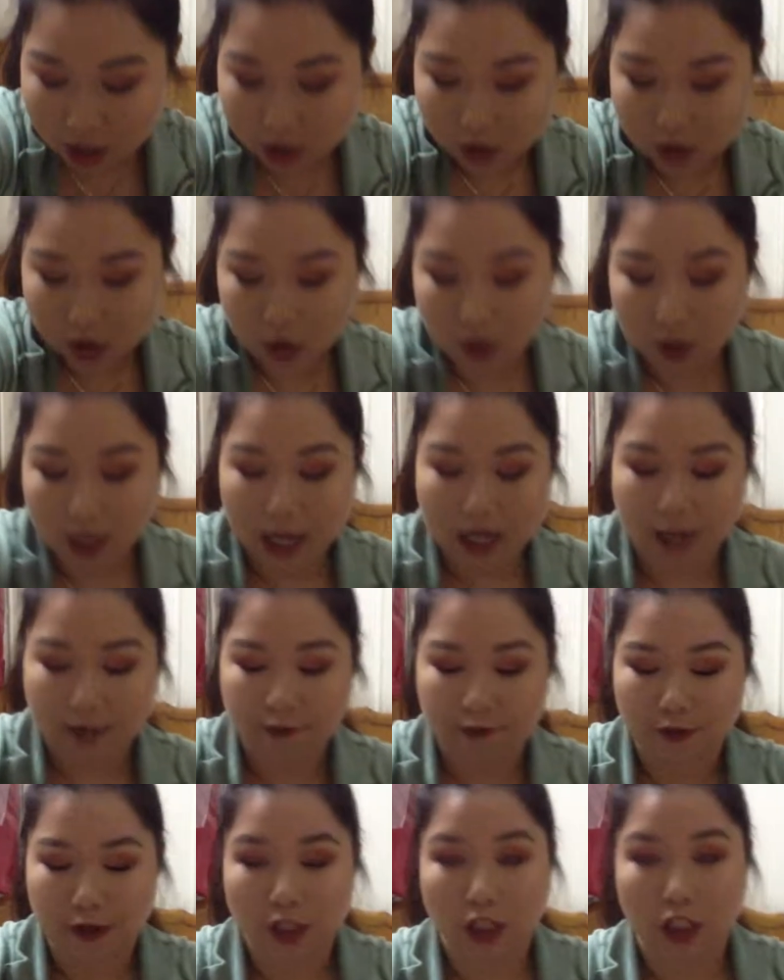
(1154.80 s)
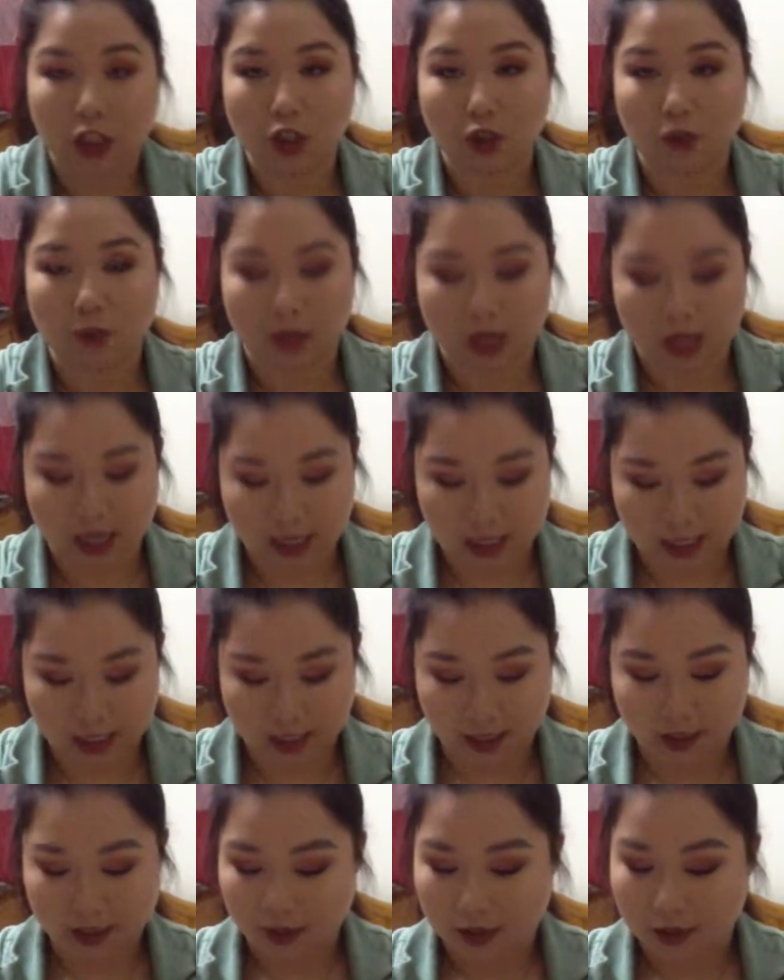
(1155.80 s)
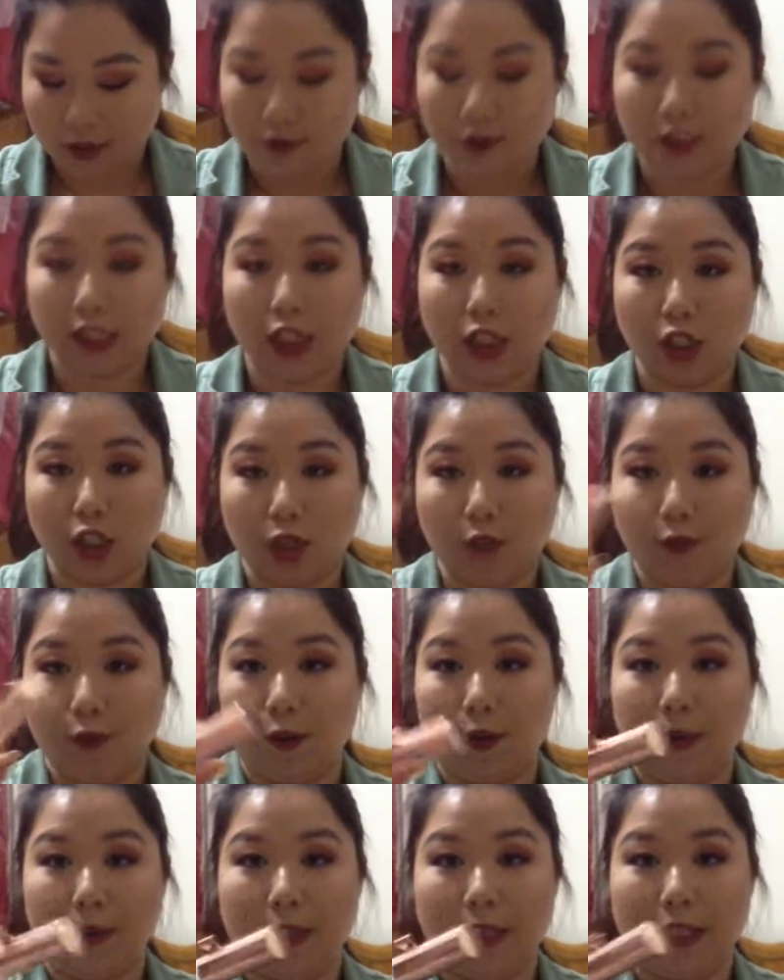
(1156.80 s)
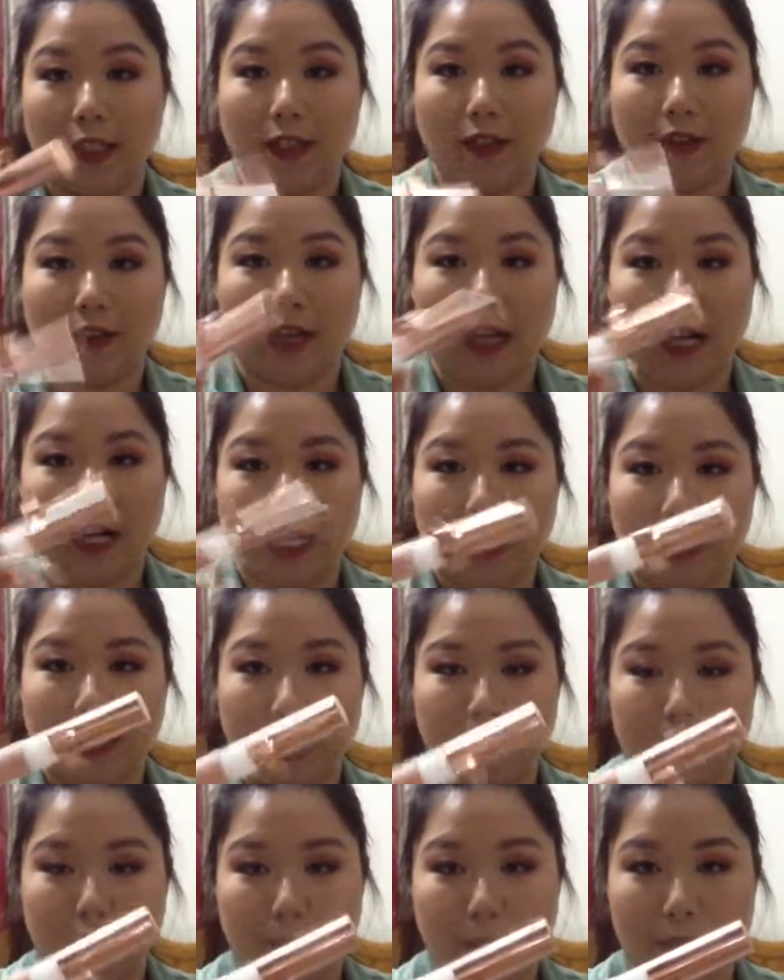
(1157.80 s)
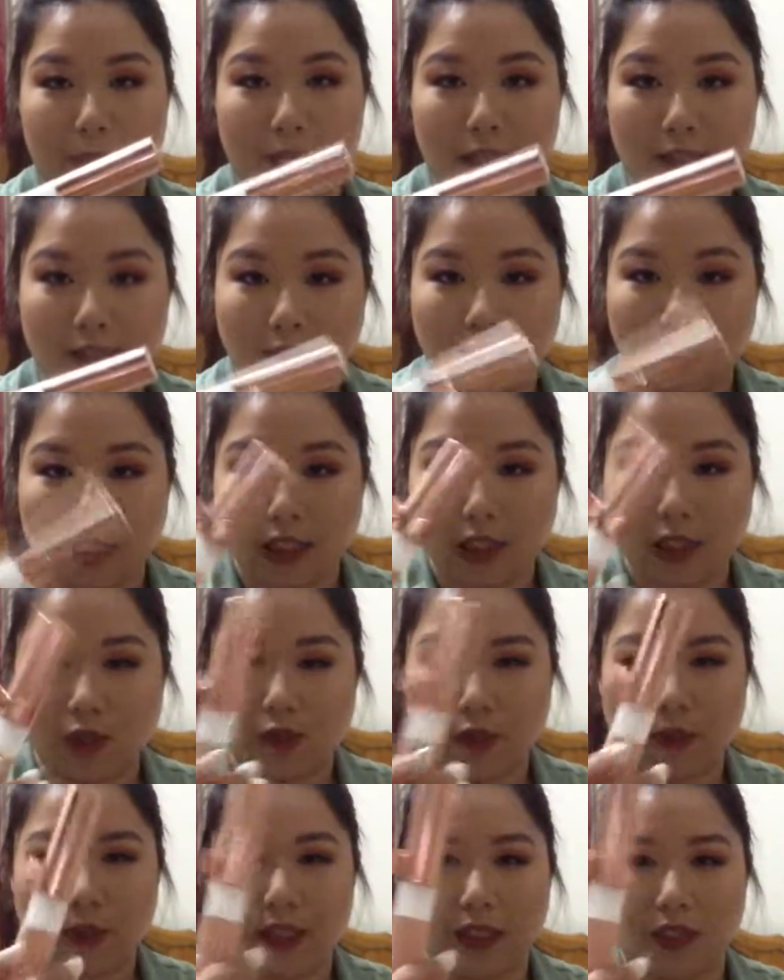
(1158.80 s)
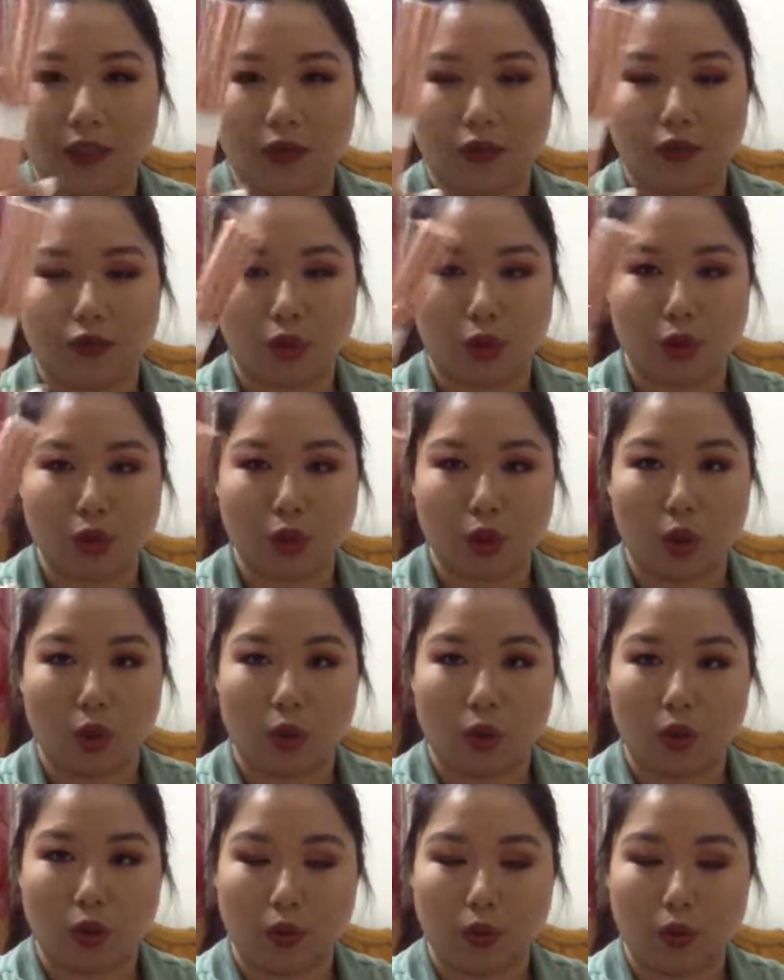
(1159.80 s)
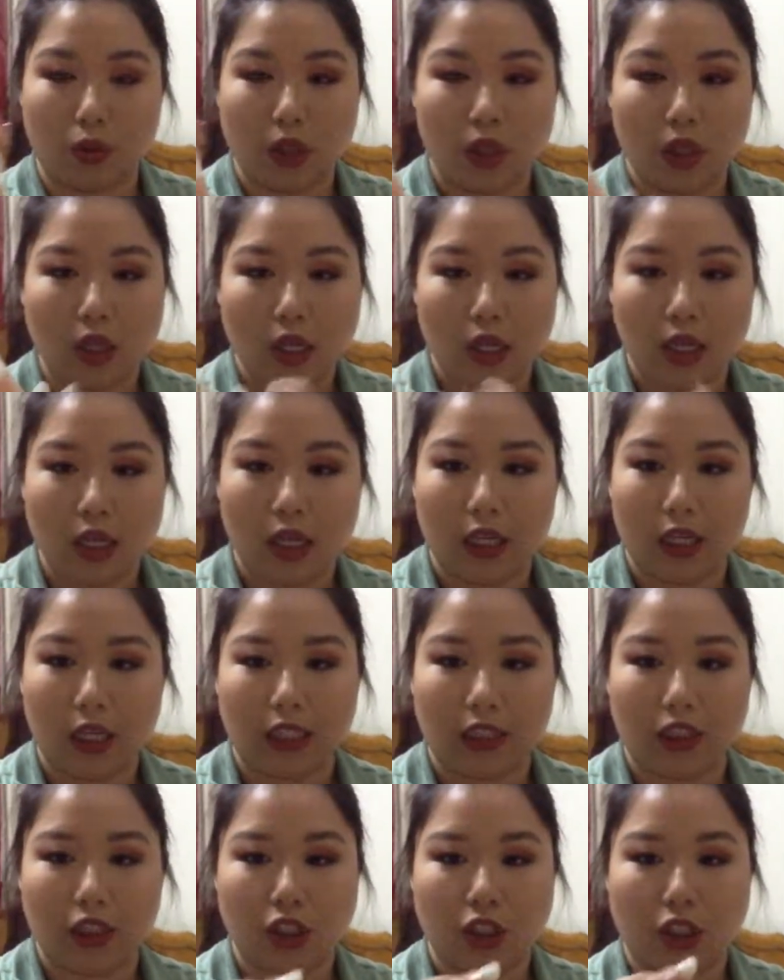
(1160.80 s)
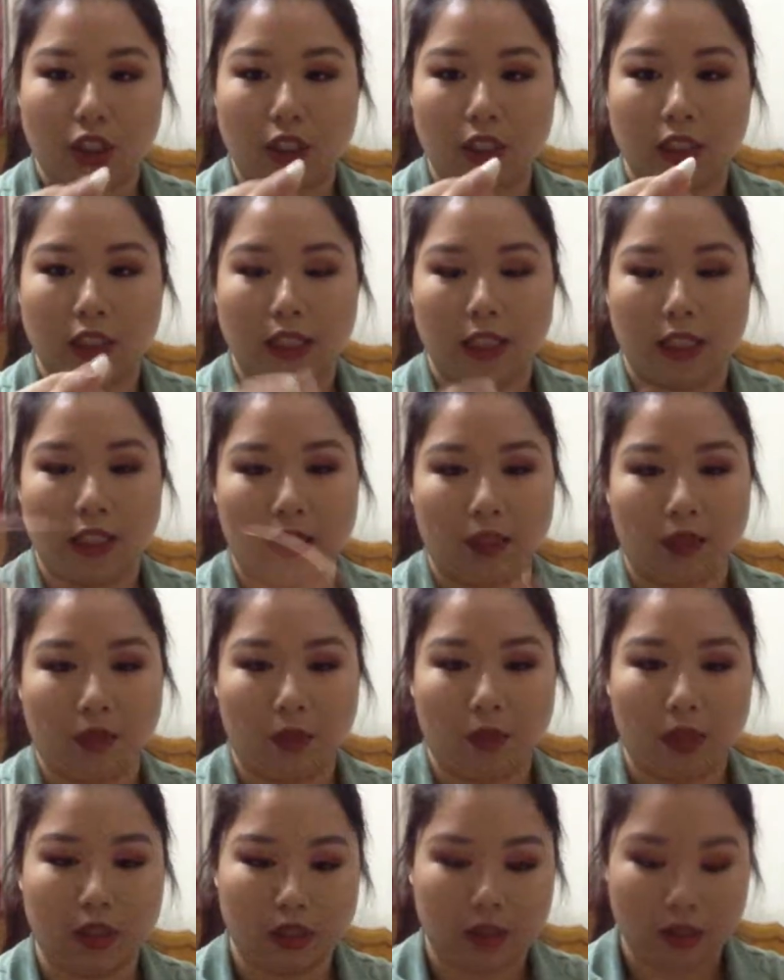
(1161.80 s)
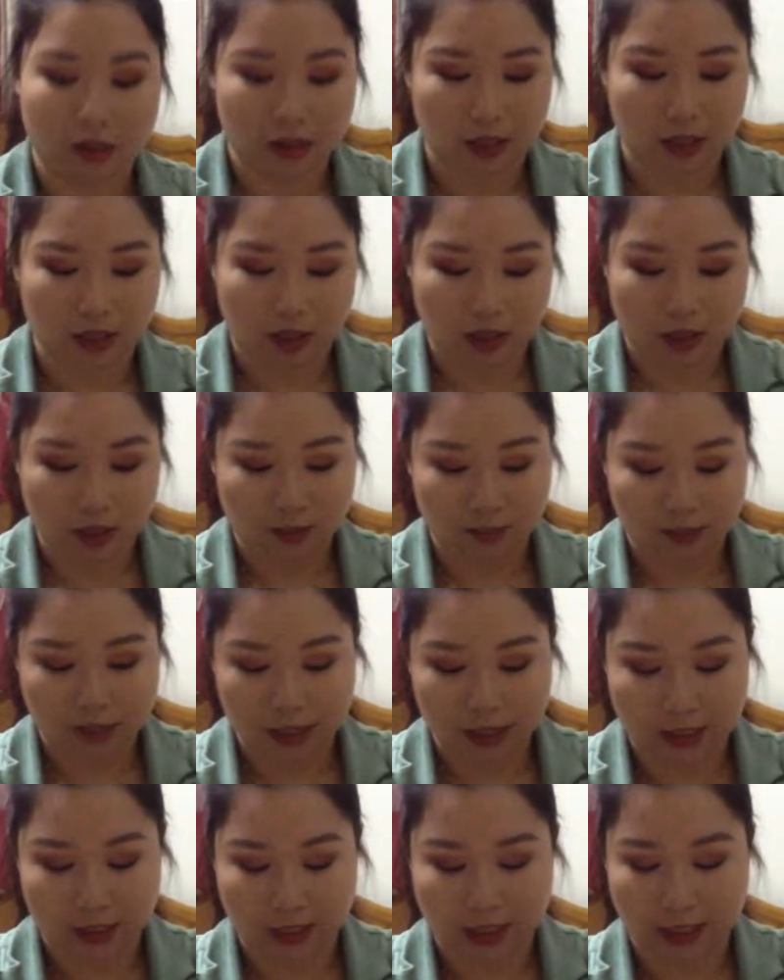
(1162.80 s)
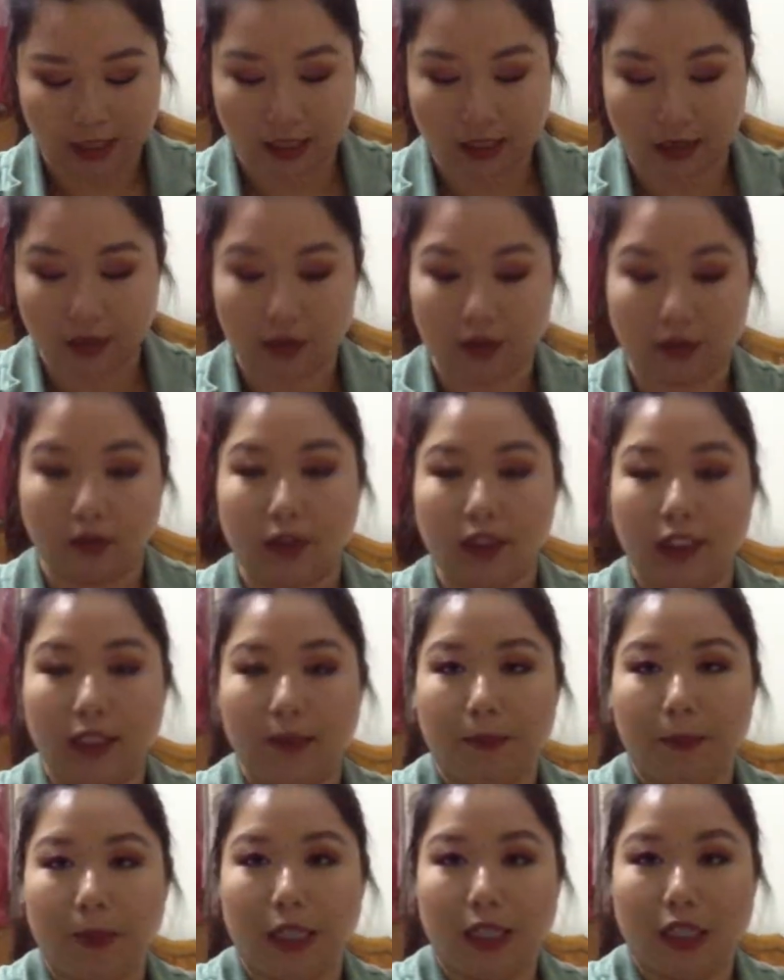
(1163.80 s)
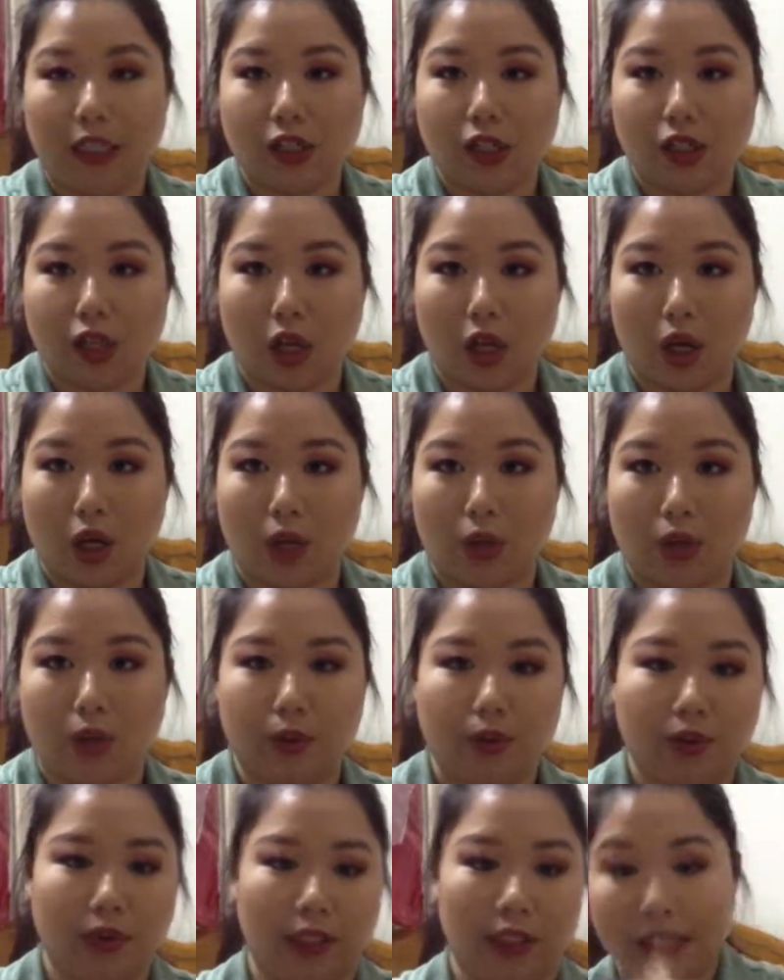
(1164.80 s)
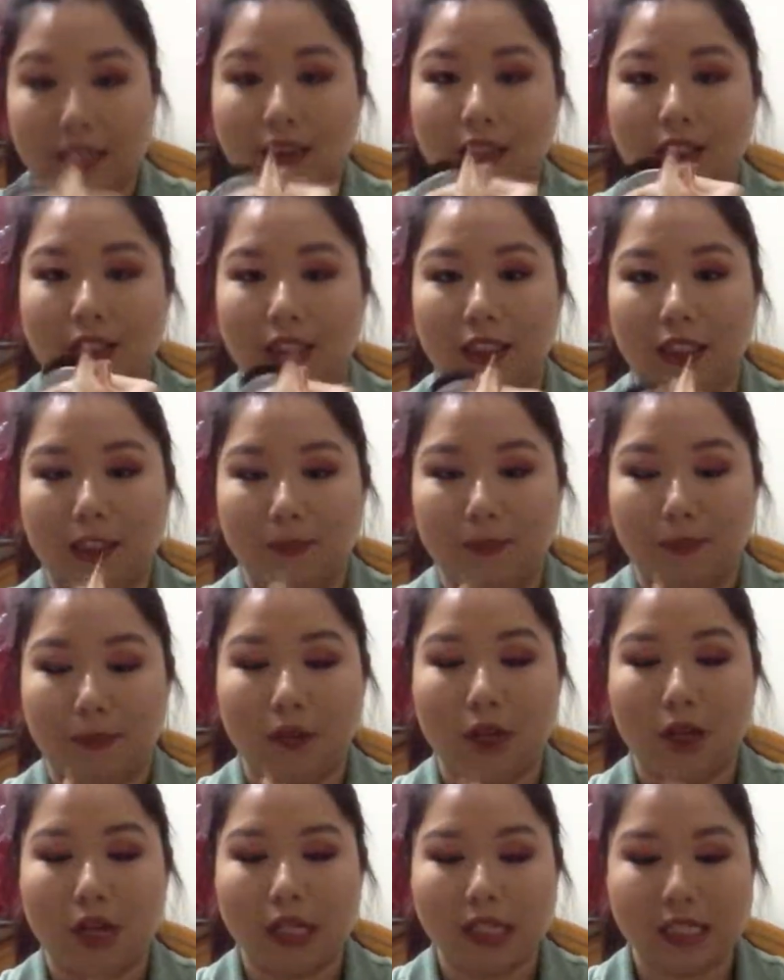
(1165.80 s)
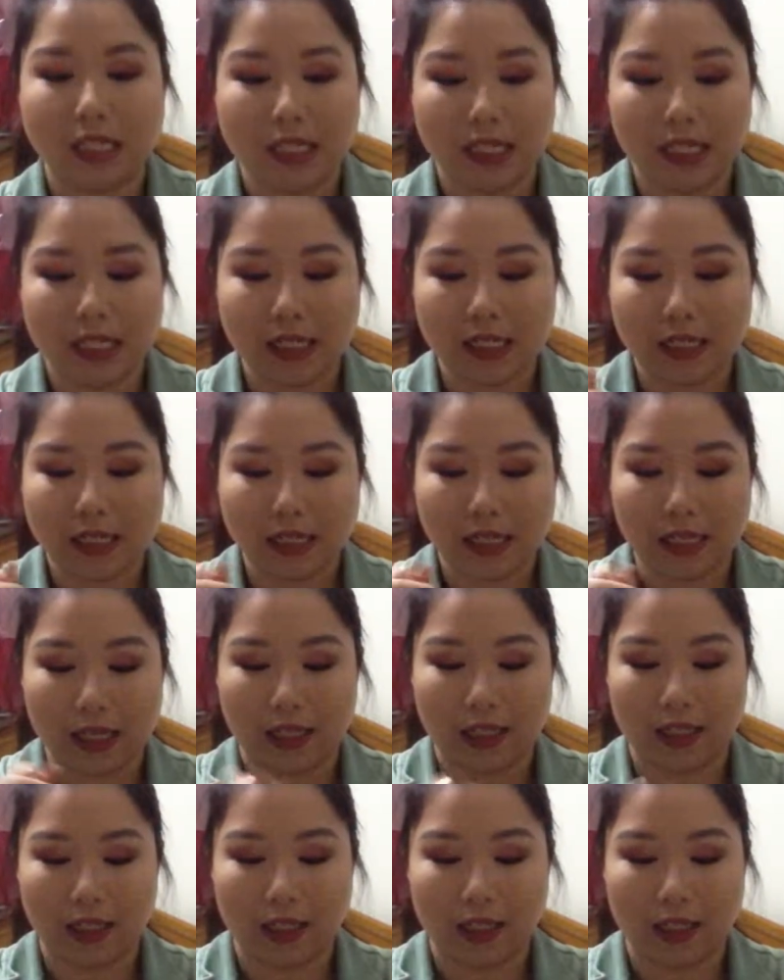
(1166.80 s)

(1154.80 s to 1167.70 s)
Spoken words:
So I finished my Physicians Formula little highlighter pen. This is from that little rose gold collection, and it comes in like a little tip like so, like Stila lip glosses and